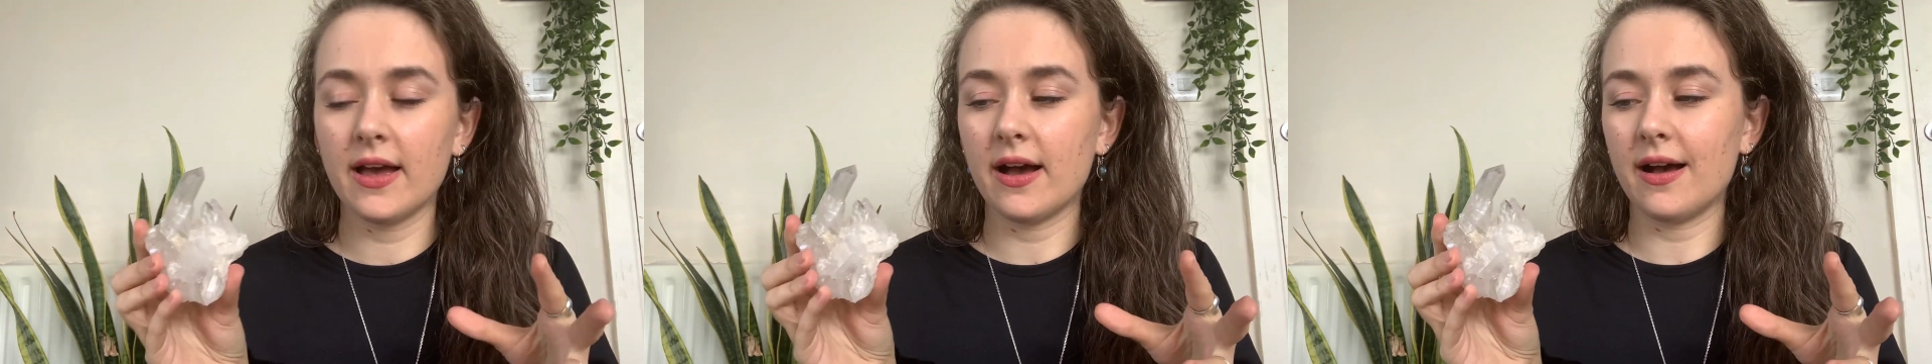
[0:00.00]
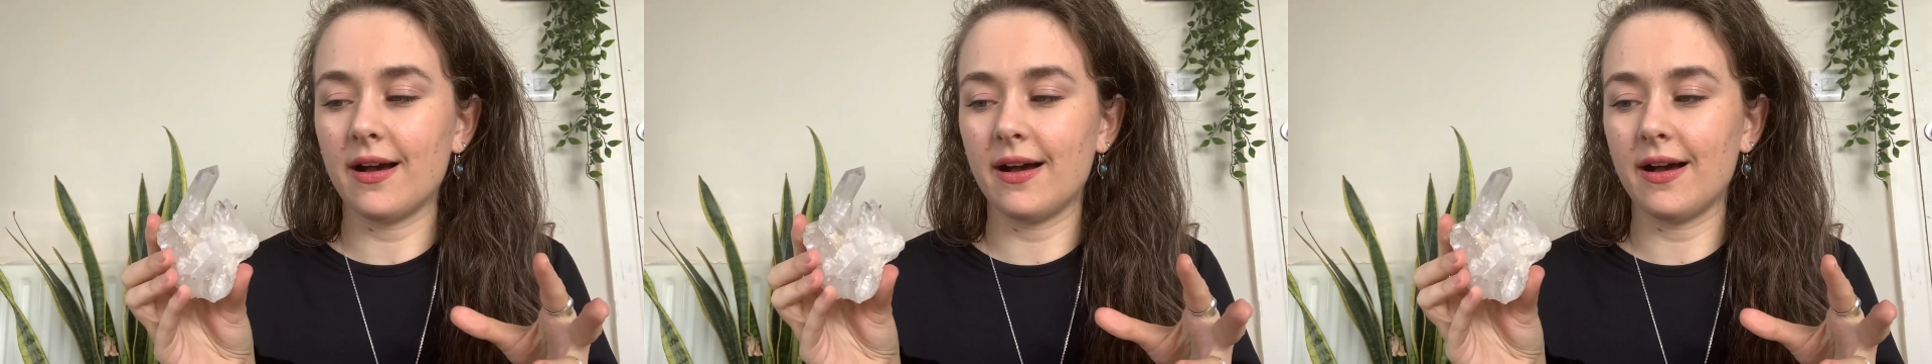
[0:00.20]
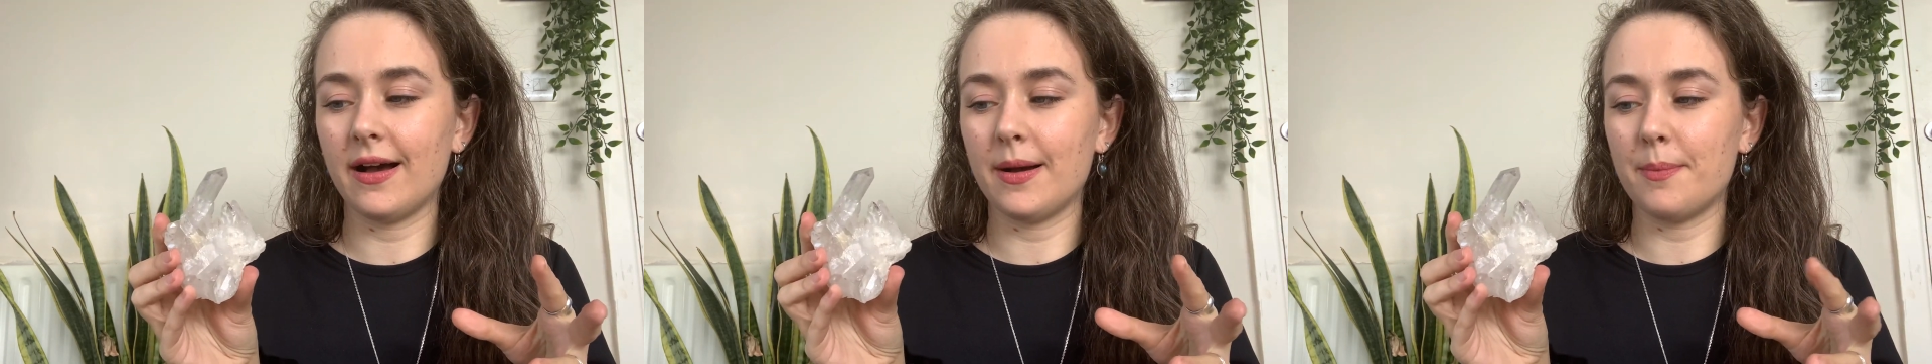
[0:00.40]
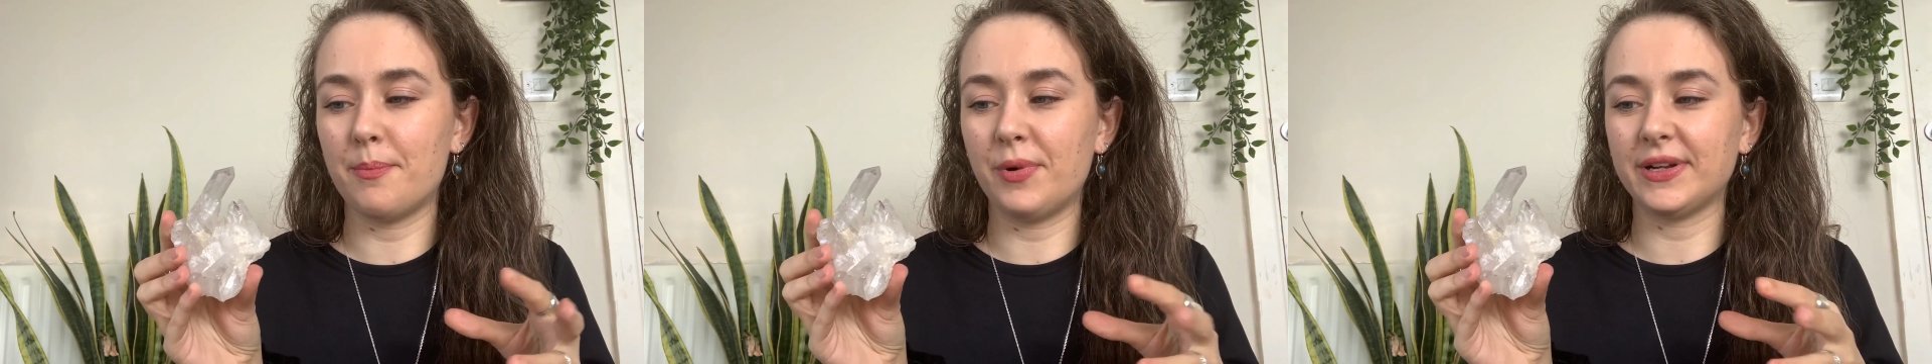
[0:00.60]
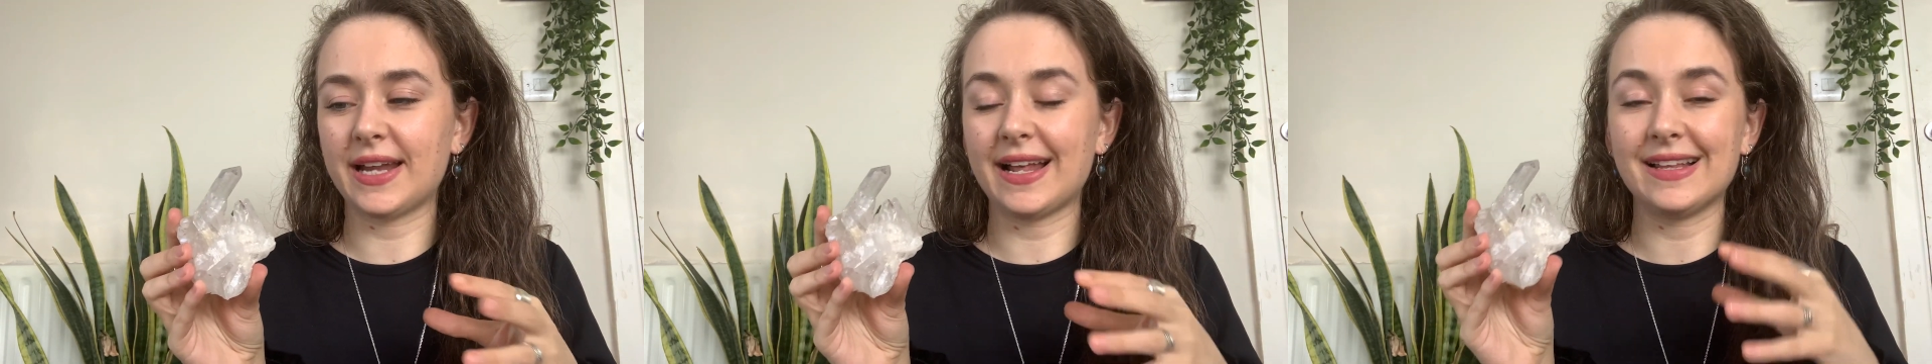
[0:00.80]

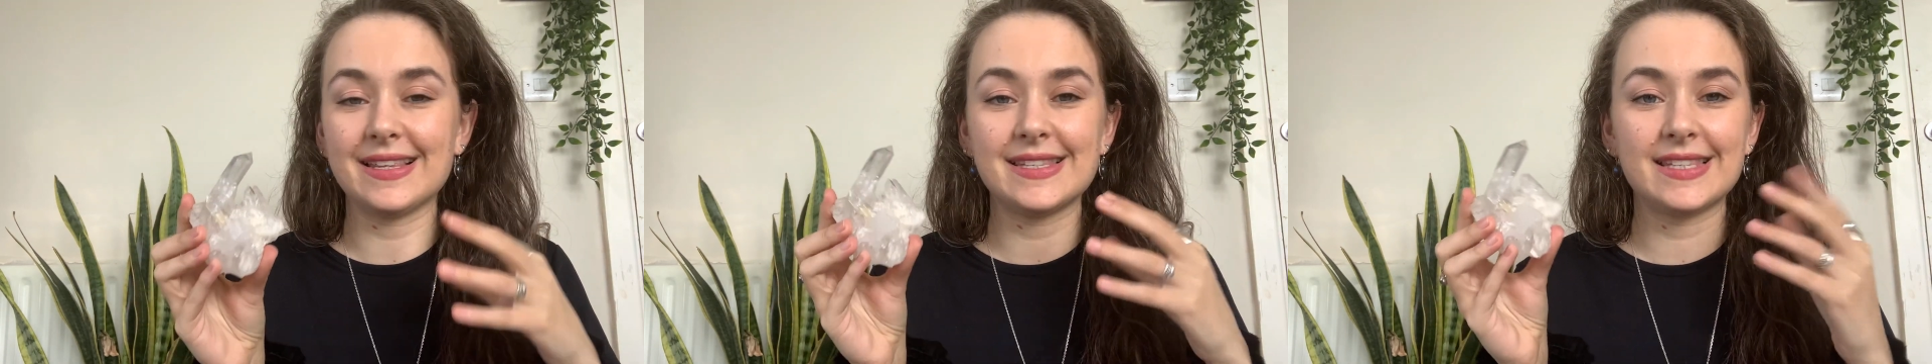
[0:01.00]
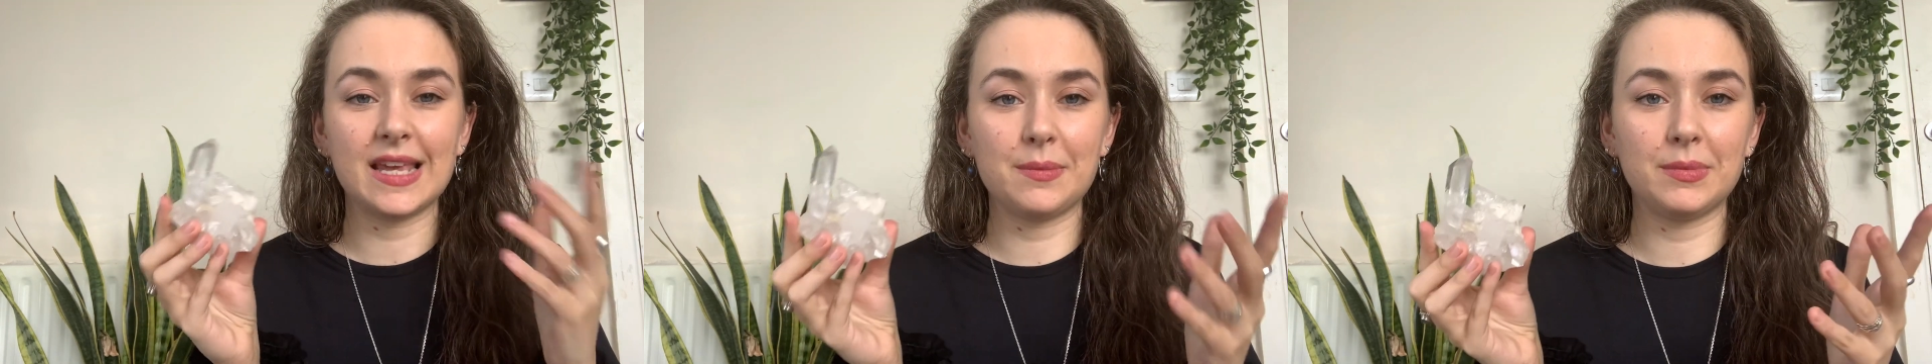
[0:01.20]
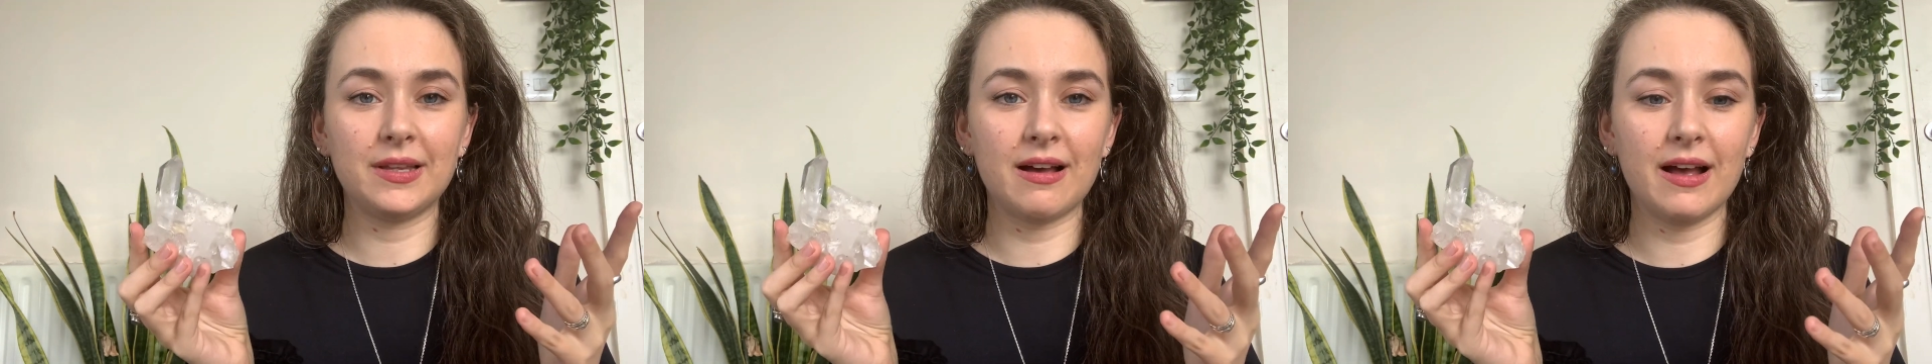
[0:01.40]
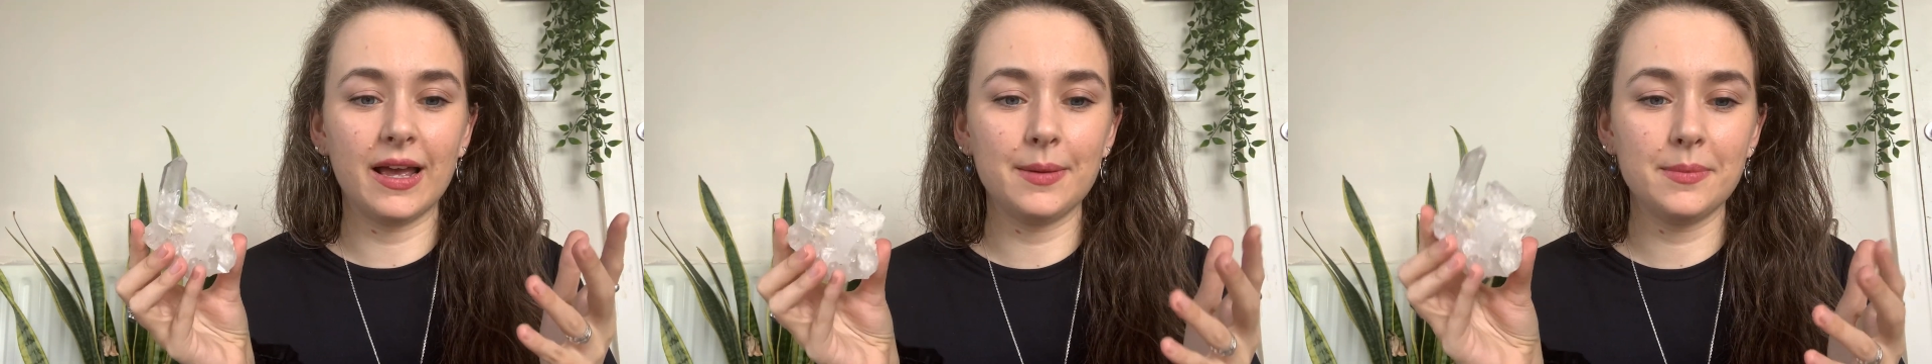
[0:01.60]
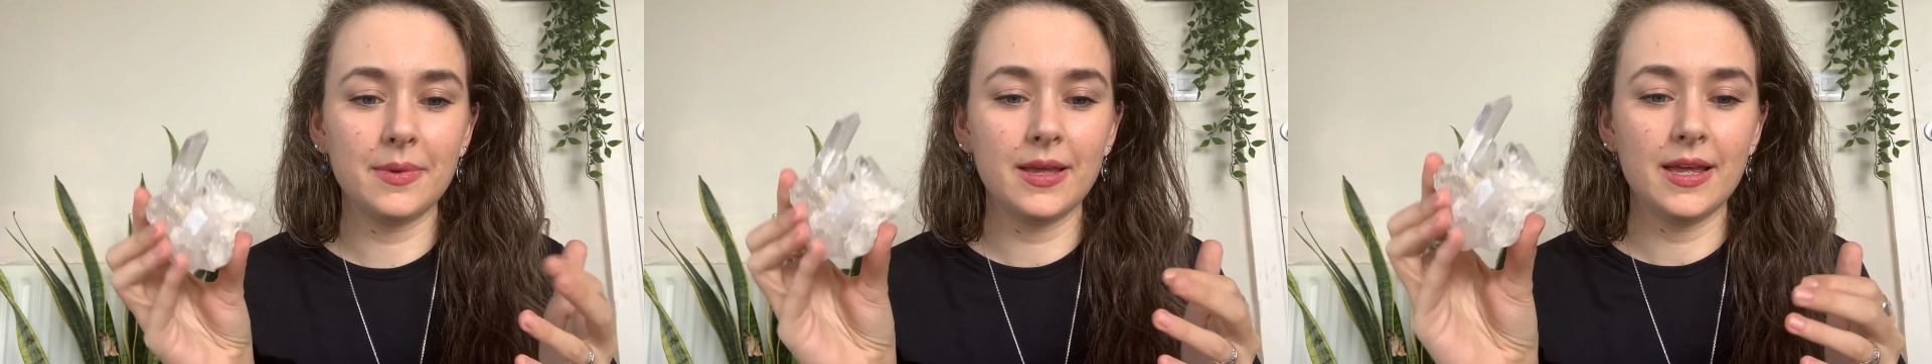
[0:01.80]
but at the same
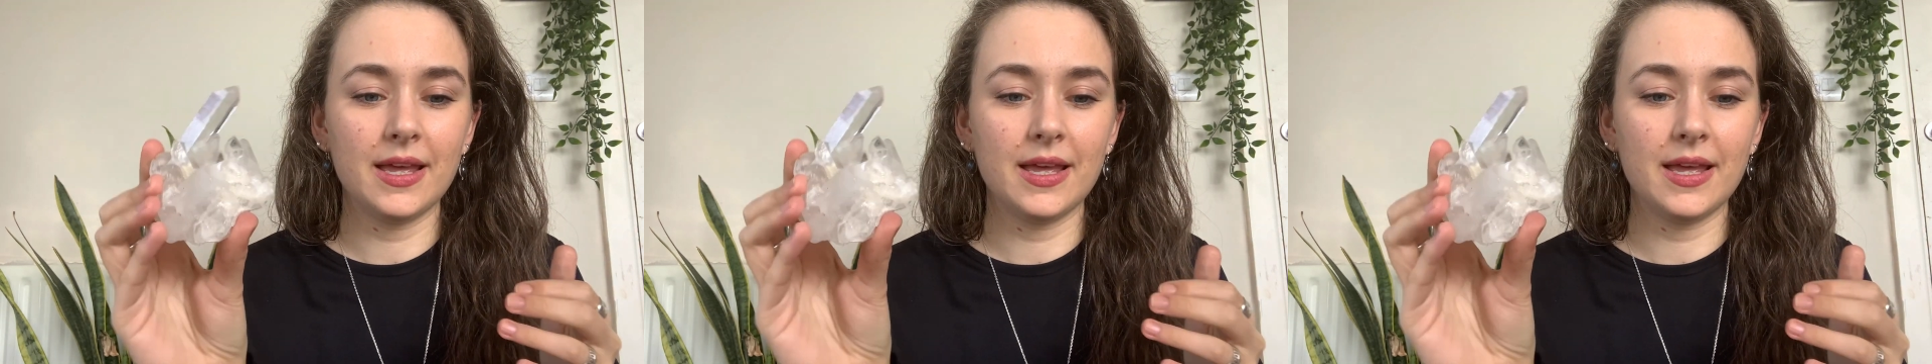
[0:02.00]
time,